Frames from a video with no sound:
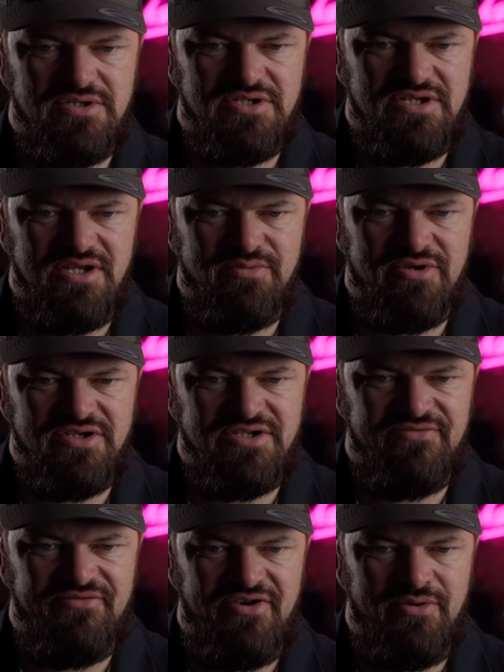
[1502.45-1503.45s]
Stabilised
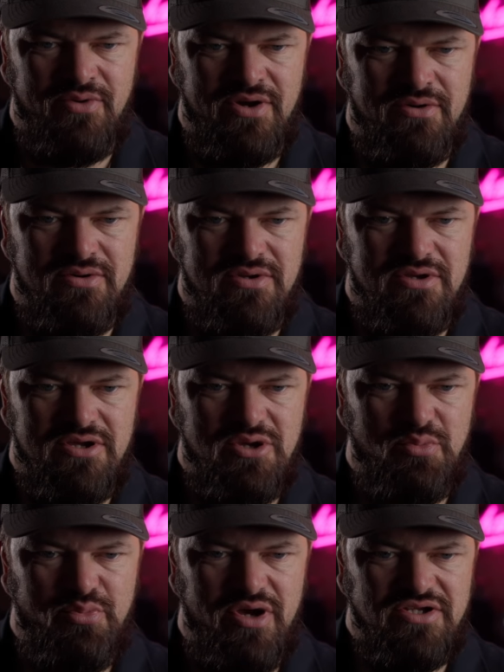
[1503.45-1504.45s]
it very well.
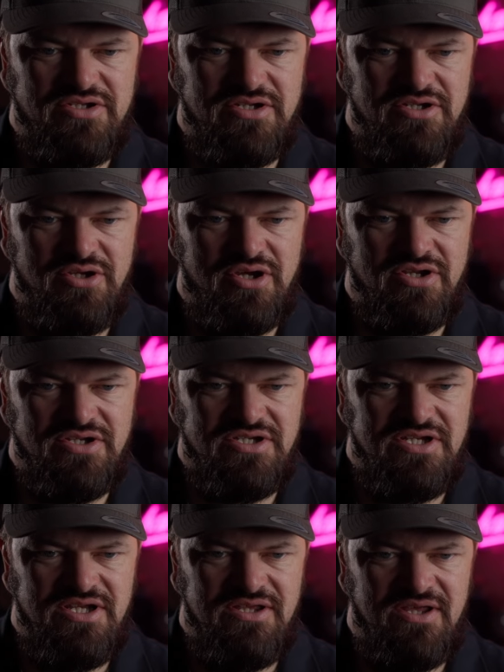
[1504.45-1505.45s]
But you can
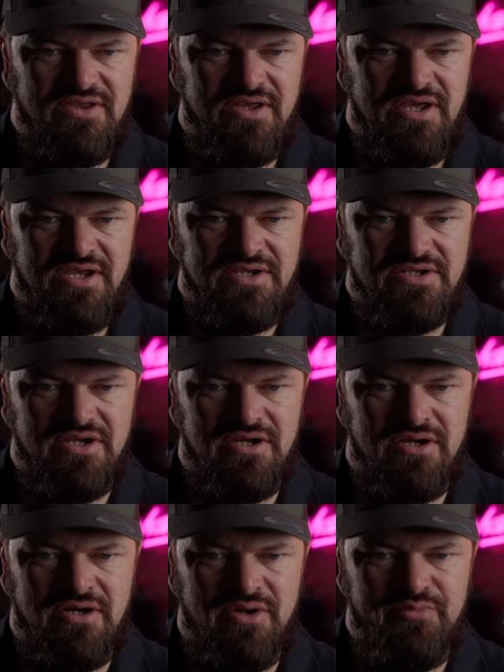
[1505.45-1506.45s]
see that these
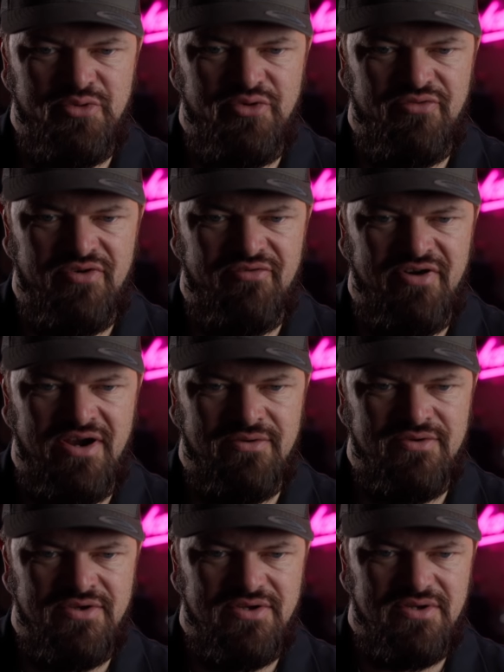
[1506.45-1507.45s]
are moving
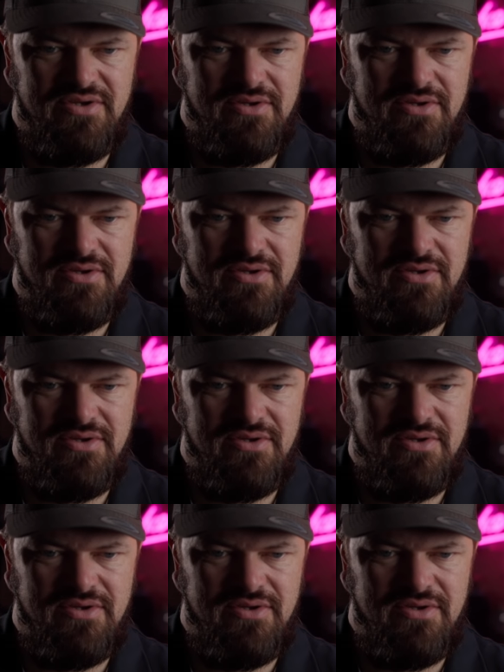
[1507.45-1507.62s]
around.